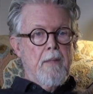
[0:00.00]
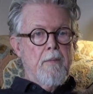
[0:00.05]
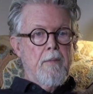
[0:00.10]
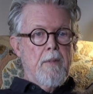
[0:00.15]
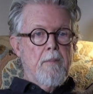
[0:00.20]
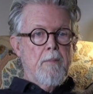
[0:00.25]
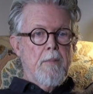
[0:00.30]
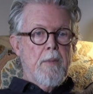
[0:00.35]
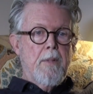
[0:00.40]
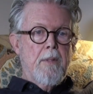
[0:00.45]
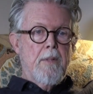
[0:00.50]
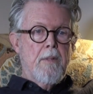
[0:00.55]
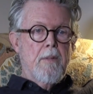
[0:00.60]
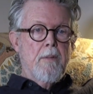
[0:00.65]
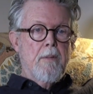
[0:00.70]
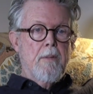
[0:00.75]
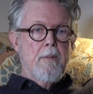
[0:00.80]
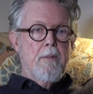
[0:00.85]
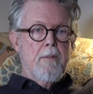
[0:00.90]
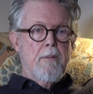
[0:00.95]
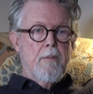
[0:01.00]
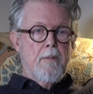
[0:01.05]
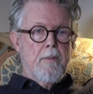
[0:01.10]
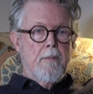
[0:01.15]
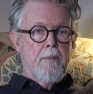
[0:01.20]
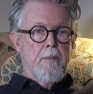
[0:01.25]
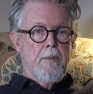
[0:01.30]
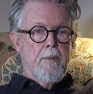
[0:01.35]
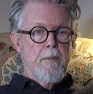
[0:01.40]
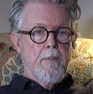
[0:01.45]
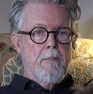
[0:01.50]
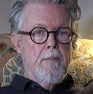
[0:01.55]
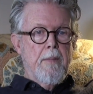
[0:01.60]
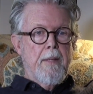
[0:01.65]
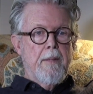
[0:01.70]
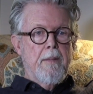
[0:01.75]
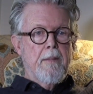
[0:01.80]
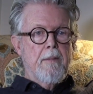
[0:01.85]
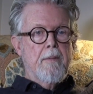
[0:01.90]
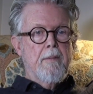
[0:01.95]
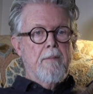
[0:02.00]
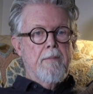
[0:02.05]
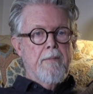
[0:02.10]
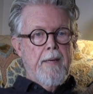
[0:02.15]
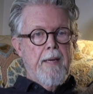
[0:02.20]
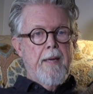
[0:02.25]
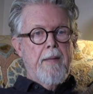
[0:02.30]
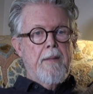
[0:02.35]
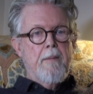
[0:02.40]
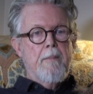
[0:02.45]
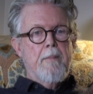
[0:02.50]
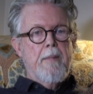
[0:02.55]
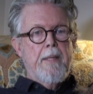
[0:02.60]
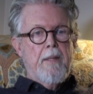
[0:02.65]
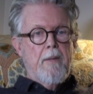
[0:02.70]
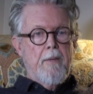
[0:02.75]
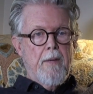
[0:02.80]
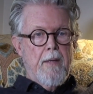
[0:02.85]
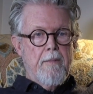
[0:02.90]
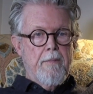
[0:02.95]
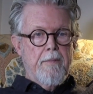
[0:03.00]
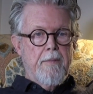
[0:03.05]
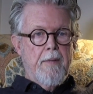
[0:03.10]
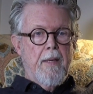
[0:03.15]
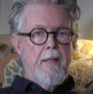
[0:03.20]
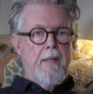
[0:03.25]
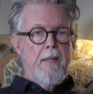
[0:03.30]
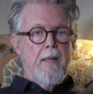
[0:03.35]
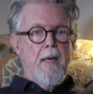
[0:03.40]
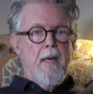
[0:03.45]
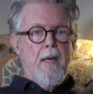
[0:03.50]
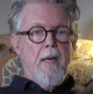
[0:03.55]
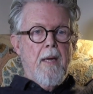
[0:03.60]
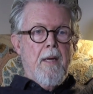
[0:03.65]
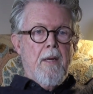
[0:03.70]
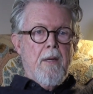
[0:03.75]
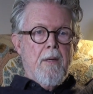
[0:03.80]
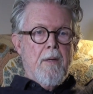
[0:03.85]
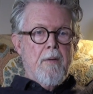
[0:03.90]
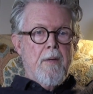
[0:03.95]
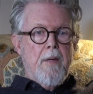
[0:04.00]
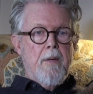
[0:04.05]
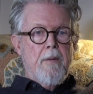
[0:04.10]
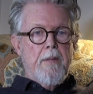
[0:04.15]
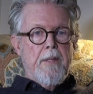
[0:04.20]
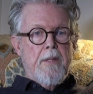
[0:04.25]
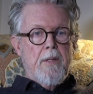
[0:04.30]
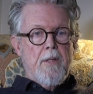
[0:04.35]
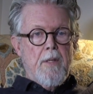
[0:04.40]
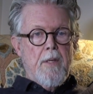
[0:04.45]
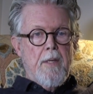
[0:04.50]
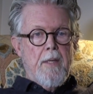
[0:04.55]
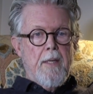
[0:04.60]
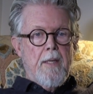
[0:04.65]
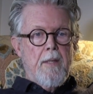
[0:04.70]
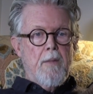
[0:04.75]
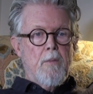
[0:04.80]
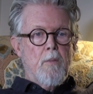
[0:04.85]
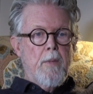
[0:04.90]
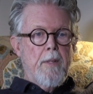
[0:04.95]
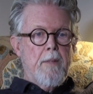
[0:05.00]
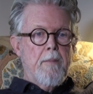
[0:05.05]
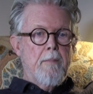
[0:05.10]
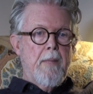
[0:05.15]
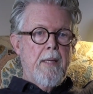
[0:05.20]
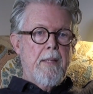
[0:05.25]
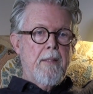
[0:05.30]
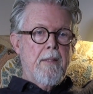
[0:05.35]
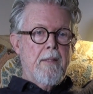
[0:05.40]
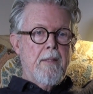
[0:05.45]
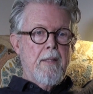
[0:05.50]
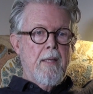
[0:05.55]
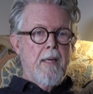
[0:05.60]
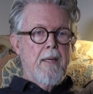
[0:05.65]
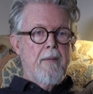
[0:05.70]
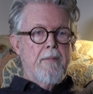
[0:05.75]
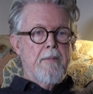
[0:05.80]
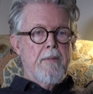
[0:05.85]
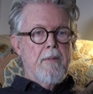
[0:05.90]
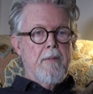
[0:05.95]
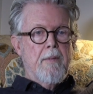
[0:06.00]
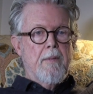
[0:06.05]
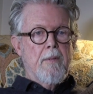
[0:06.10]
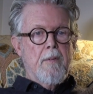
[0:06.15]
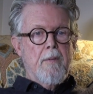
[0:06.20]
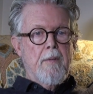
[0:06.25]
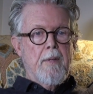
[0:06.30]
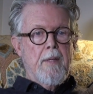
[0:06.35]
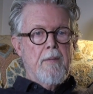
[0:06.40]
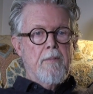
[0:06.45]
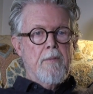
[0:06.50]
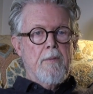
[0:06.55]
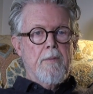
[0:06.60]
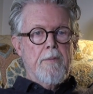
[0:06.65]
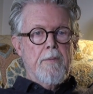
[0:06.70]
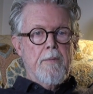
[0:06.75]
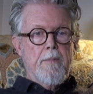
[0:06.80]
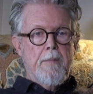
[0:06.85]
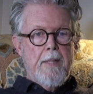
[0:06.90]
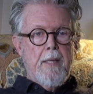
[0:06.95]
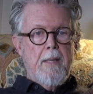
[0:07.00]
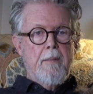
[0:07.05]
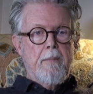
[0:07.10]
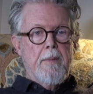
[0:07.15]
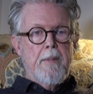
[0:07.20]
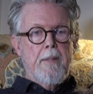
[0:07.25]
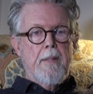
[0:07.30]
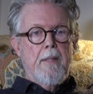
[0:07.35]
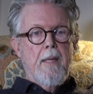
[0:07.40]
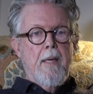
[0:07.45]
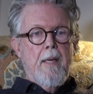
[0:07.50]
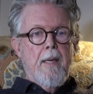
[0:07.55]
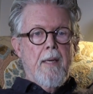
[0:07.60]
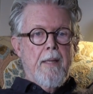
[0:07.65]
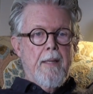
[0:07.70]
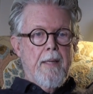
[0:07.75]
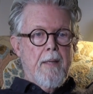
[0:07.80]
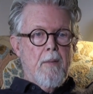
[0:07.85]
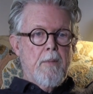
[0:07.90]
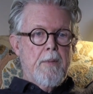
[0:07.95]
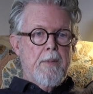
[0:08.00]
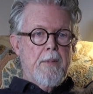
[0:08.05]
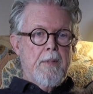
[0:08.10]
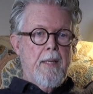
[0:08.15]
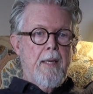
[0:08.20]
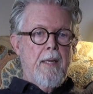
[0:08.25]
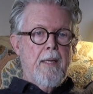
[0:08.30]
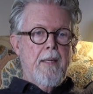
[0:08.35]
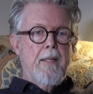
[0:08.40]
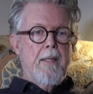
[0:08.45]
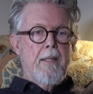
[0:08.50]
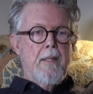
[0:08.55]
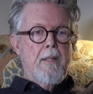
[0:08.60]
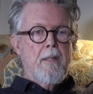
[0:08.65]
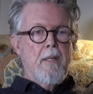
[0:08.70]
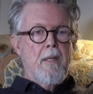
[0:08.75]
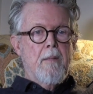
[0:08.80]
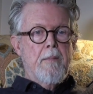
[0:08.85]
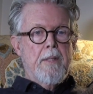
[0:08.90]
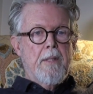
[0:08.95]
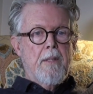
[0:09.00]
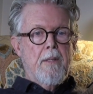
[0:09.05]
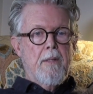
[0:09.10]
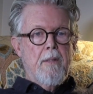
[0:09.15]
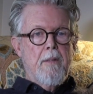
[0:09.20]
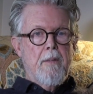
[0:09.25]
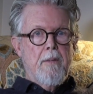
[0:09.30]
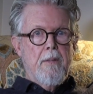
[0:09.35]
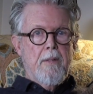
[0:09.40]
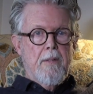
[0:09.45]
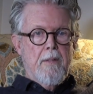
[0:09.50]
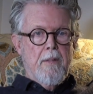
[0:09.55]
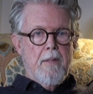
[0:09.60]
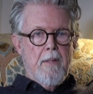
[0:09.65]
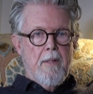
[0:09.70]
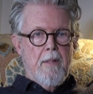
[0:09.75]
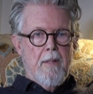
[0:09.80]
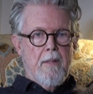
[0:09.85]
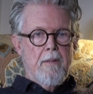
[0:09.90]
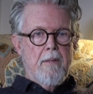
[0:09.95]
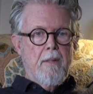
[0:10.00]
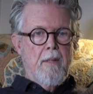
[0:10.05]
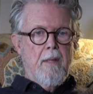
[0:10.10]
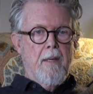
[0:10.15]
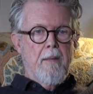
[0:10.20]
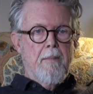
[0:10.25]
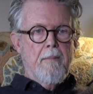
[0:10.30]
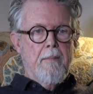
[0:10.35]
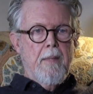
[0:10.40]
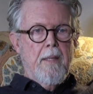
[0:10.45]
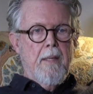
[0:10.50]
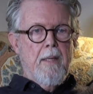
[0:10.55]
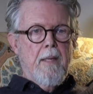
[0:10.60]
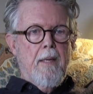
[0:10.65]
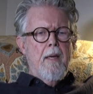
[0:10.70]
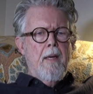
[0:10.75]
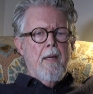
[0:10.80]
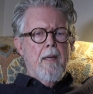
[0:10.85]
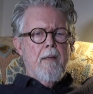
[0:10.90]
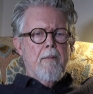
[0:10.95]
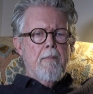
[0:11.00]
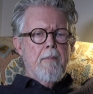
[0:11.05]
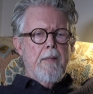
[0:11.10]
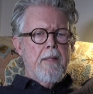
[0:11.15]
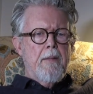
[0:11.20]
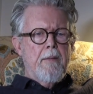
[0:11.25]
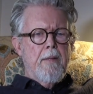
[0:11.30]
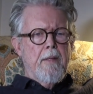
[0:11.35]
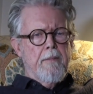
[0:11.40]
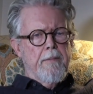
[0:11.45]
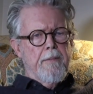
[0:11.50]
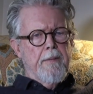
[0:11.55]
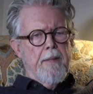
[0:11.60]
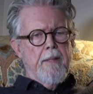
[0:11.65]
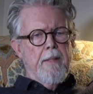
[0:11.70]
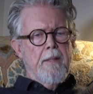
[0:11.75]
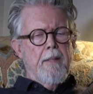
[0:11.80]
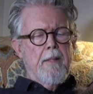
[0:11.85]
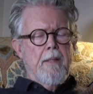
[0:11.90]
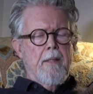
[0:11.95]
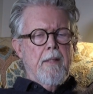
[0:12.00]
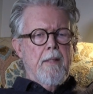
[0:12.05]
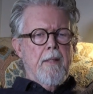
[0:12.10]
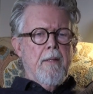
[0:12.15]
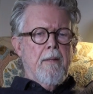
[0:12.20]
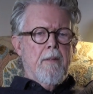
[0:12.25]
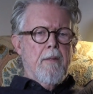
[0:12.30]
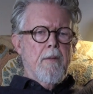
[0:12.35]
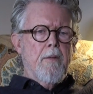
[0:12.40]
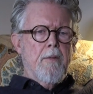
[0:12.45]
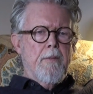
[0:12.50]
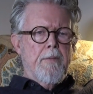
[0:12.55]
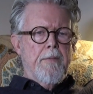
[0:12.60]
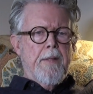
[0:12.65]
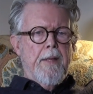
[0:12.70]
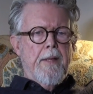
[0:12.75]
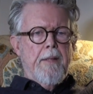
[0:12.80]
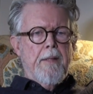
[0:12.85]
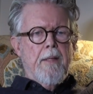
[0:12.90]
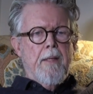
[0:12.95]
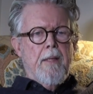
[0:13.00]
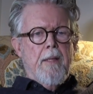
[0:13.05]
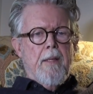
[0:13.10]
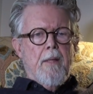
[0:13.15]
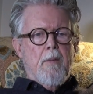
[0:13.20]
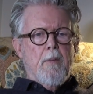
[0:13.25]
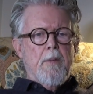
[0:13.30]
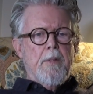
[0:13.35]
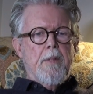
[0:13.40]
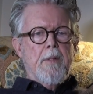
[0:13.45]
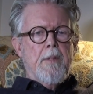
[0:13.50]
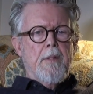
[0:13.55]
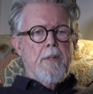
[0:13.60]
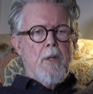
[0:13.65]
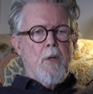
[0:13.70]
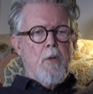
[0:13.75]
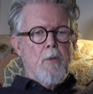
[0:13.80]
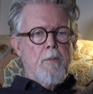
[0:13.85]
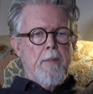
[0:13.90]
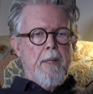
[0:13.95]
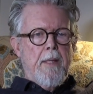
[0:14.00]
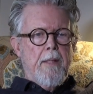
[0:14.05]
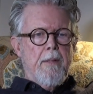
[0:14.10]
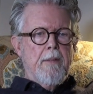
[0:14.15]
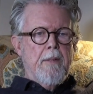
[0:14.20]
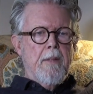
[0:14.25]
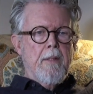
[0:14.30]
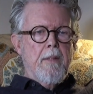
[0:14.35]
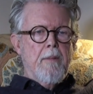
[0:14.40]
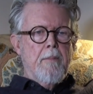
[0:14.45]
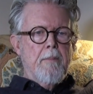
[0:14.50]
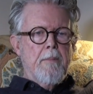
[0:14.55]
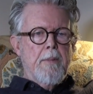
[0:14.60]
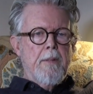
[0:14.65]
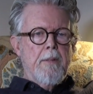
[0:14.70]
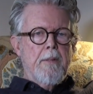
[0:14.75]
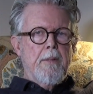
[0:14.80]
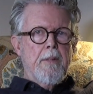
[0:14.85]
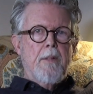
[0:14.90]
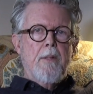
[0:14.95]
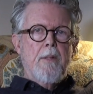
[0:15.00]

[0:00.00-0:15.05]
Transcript: giving birth to mother's father, my grandfather, her only child, 1 month after her arrival from Dublin. That was sadly a common occurrence in that time. My grandfather, her father, was a stonemason and built the